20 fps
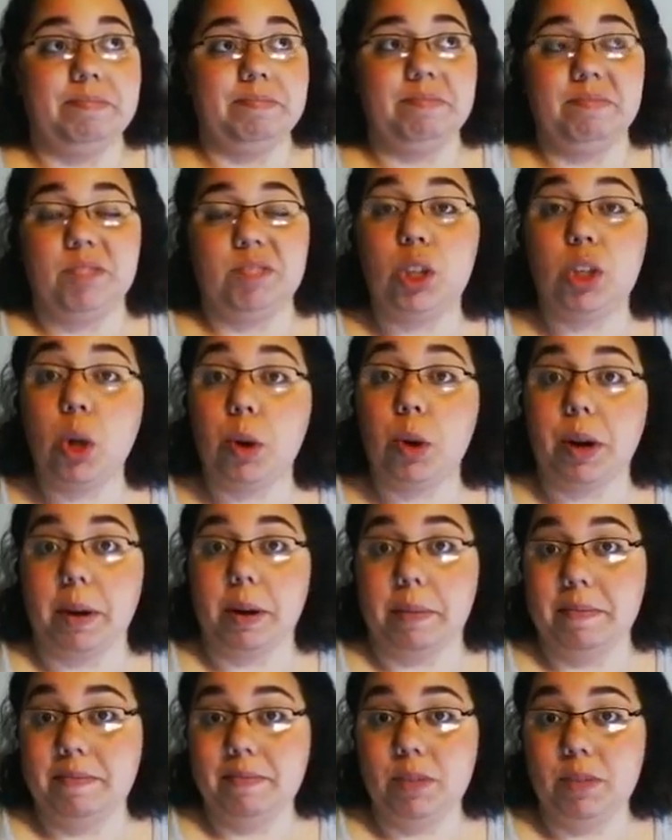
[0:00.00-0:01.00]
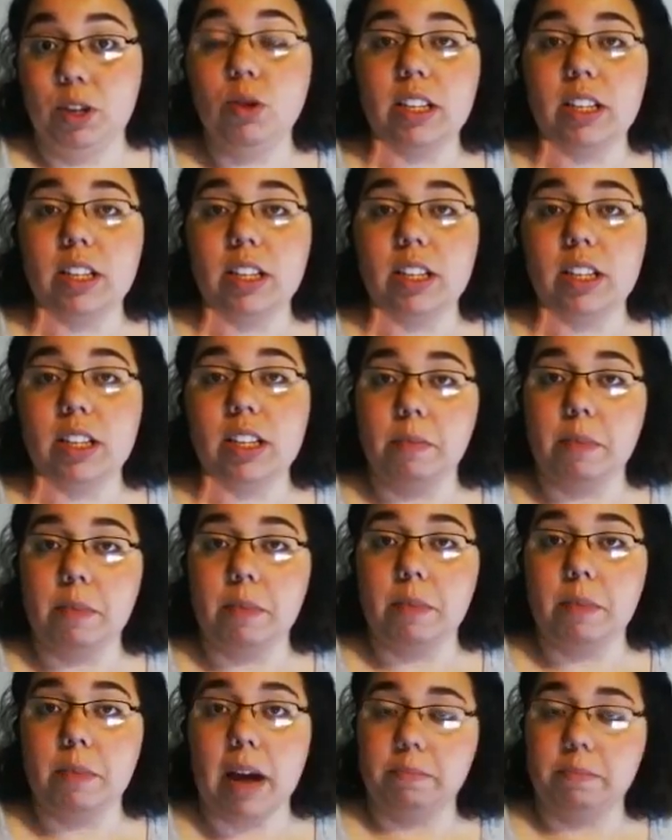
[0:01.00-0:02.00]
soda. Usually
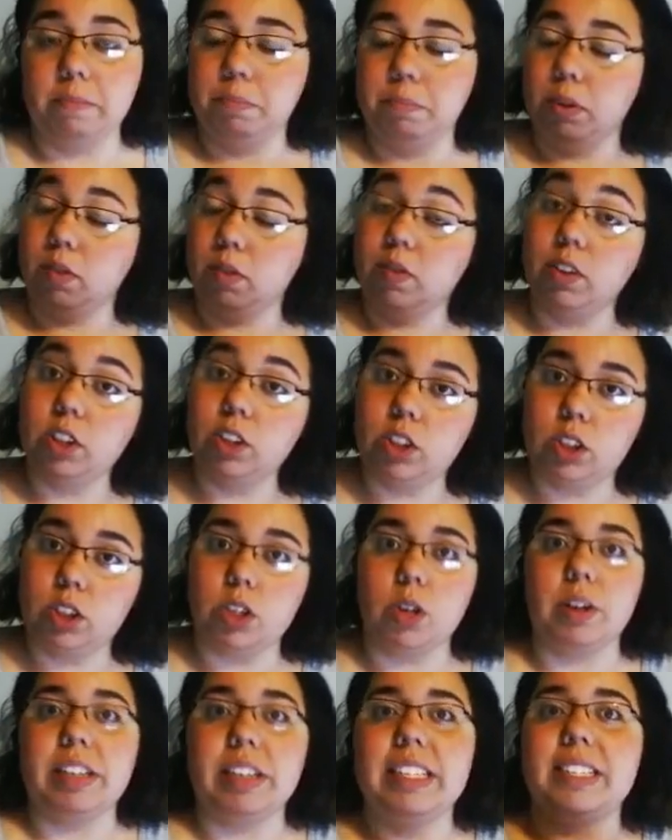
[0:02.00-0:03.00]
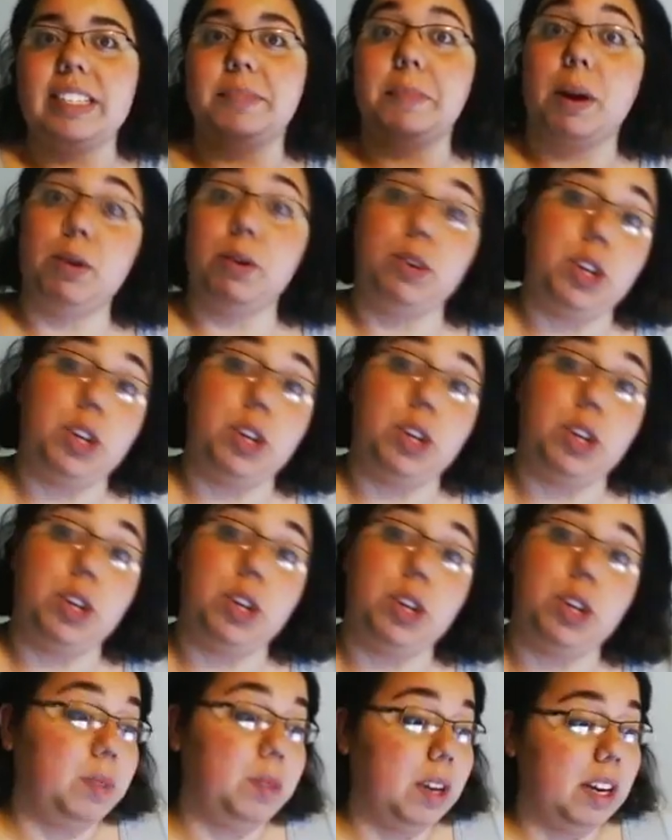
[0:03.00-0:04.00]
my preferred soda is Mountain Dew.
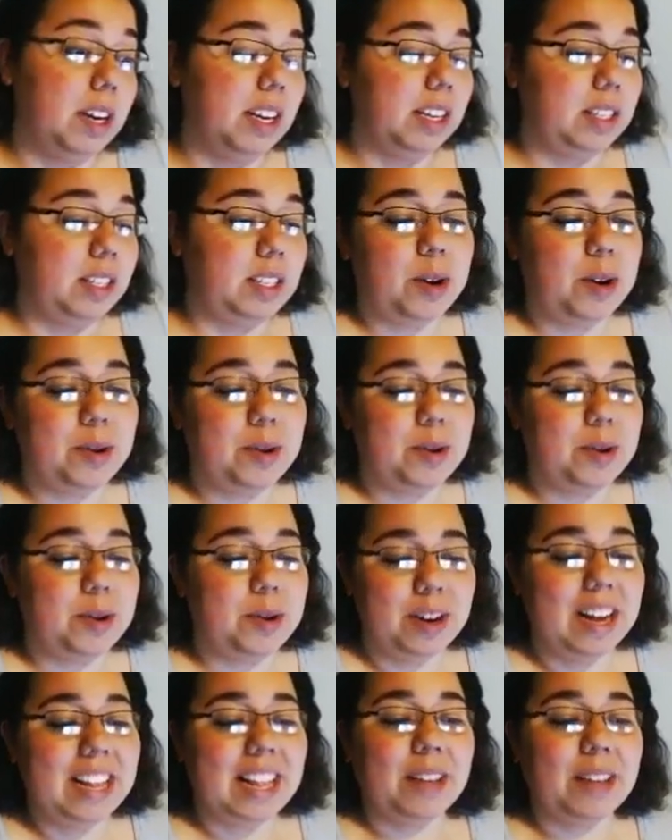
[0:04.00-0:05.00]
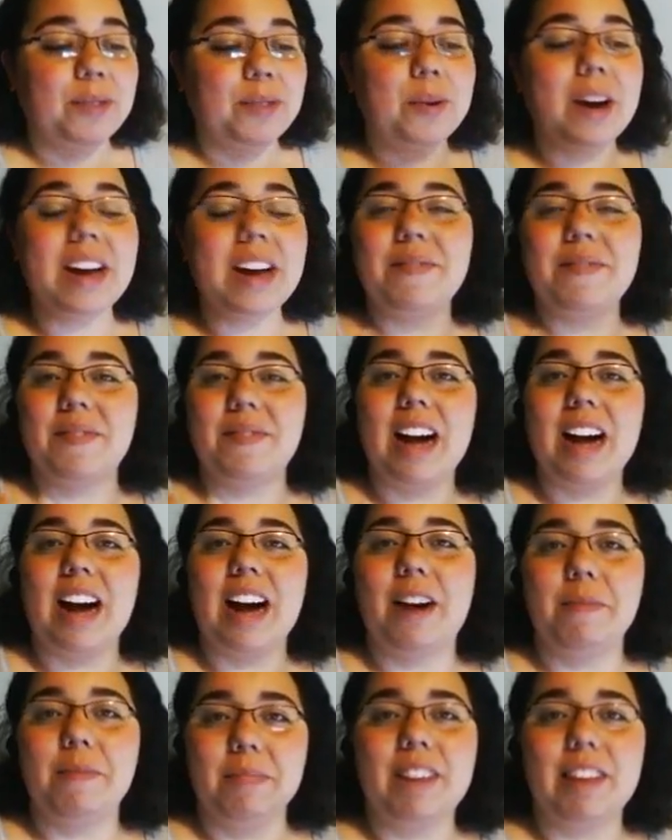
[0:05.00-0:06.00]
So that's why
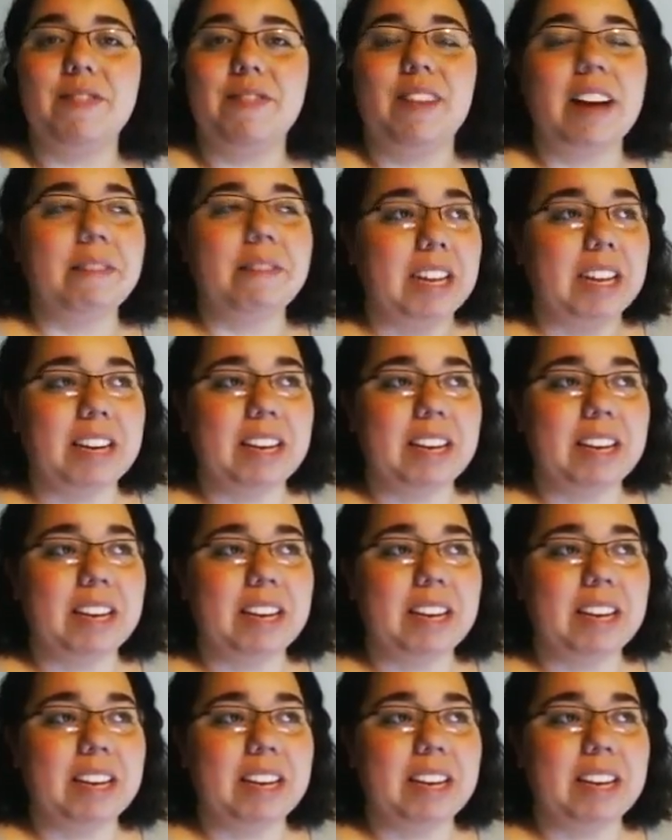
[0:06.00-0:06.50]
if I'm like